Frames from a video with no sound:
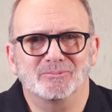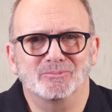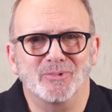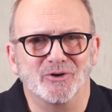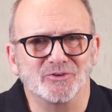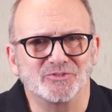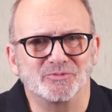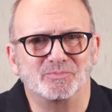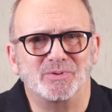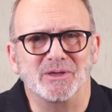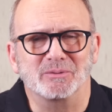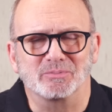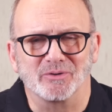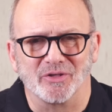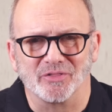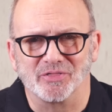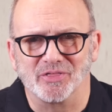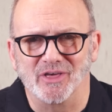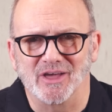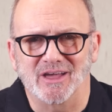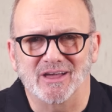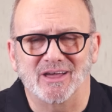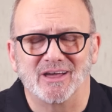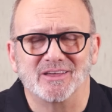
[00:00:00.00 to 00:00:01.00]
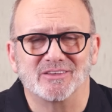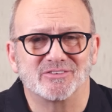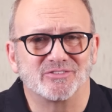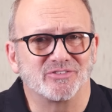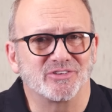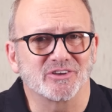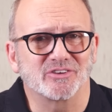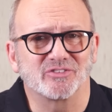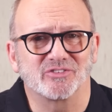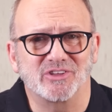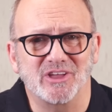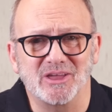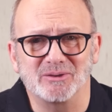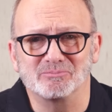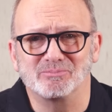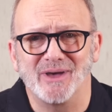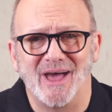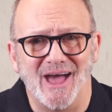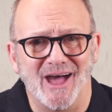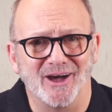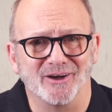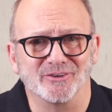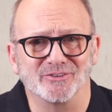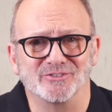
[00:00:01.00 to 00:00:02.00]
Most people think sixteen
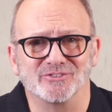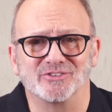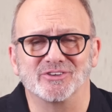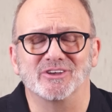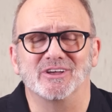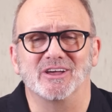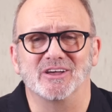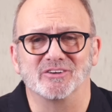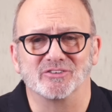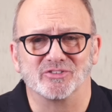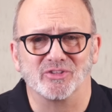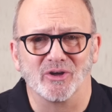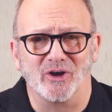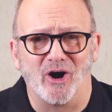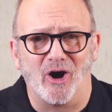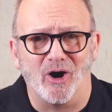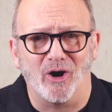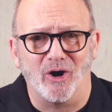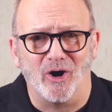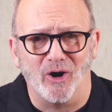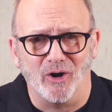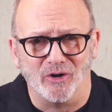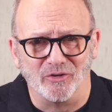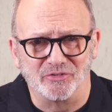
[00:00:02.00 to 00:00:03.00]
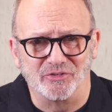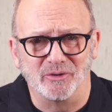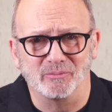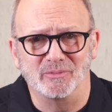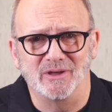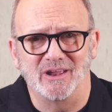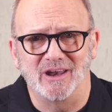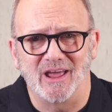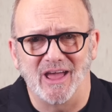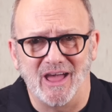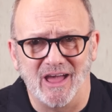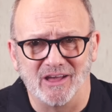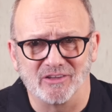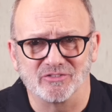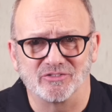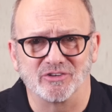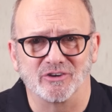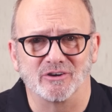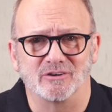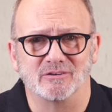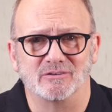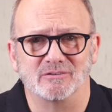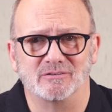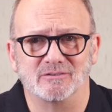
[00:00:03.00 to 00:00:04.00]
pounds is the ultimate
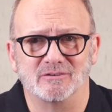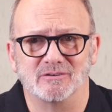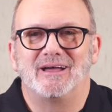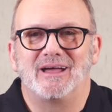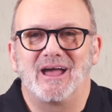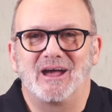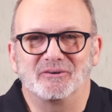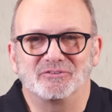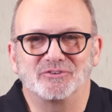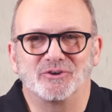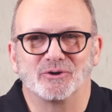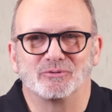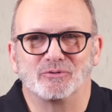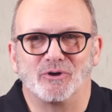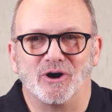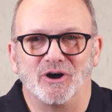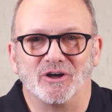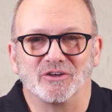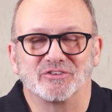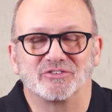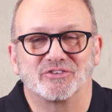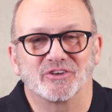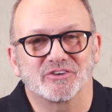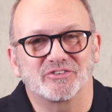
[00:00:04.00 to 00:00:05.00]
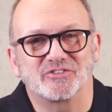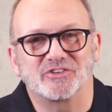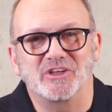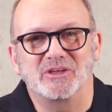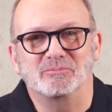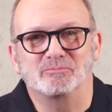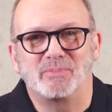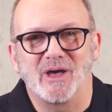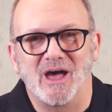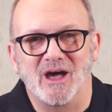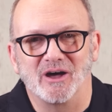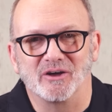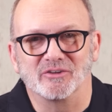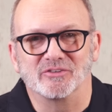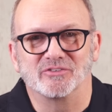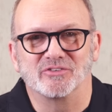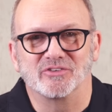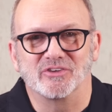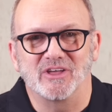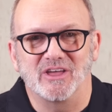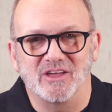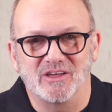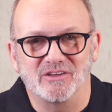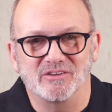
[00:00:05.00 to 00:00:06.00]
answer. After all, sixteen pounds
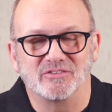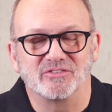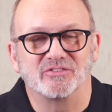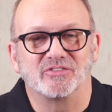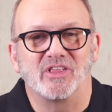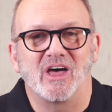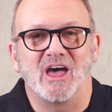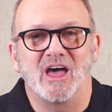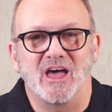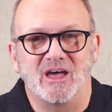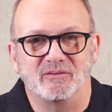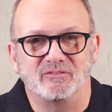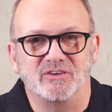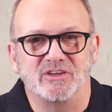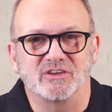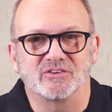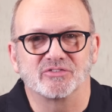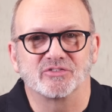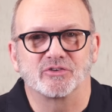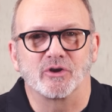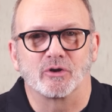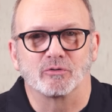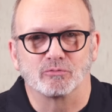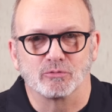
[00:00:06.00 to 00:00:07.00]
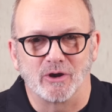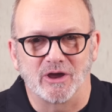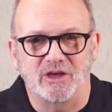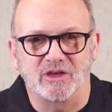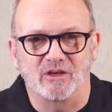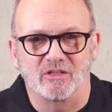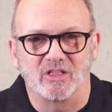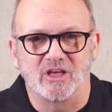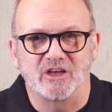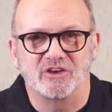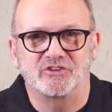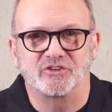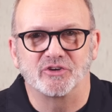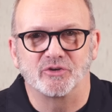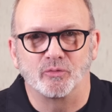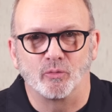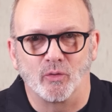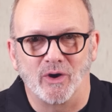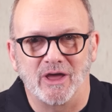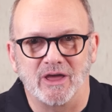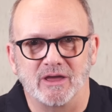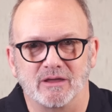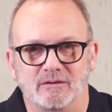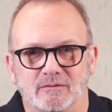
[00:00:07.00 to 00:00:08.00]
is the heaviest regulation
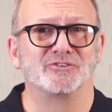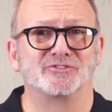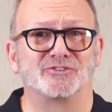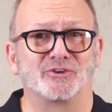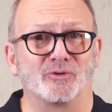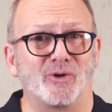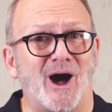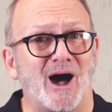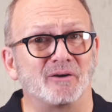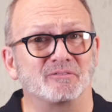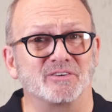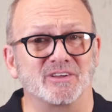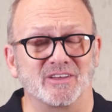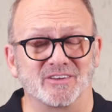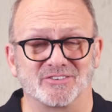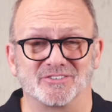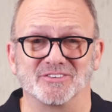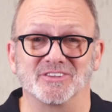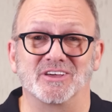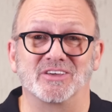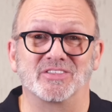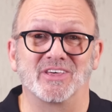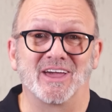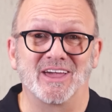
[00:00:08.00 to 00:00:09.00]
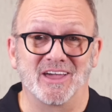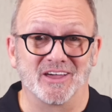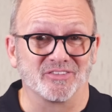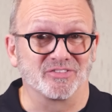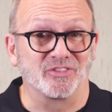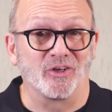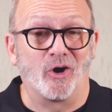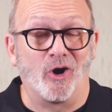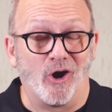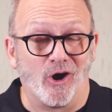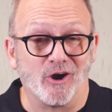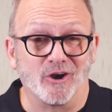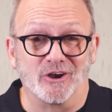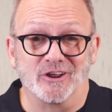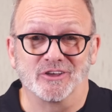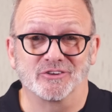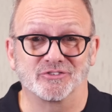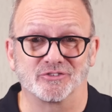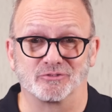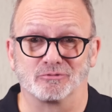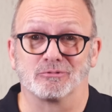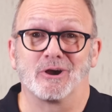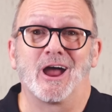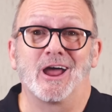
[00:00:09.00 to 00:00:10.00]
weight, so obviously they hit the
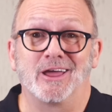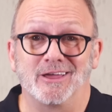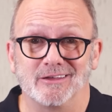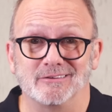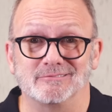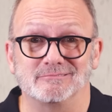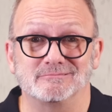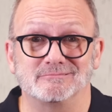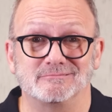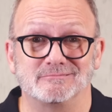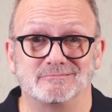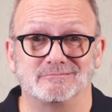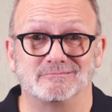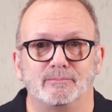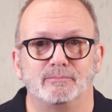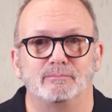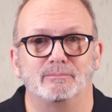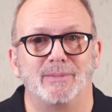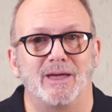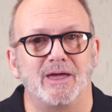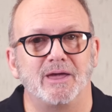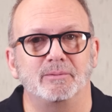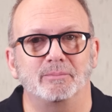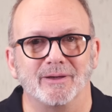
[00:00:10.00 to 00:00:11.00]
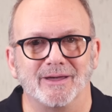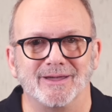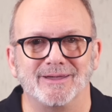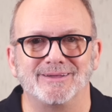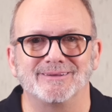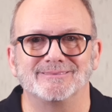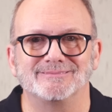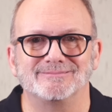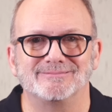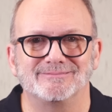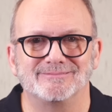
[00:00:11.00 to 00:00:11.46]
hardest, right? Maybe,